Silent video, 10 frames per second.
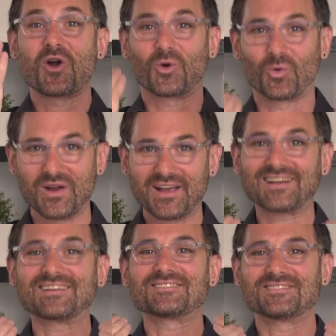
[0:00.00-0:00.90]

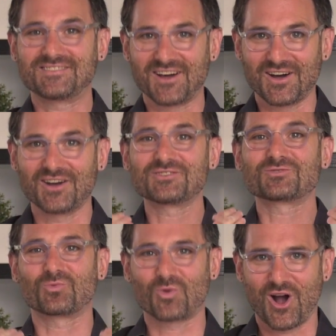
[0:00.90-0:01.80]
Rick
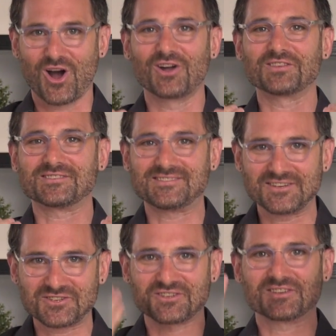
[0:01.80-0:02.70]
does Ron's
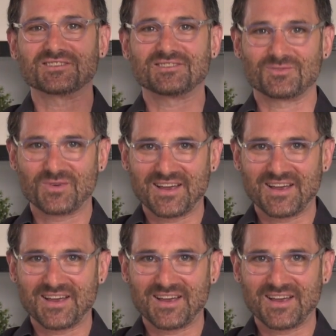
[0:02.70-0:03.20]
dishes.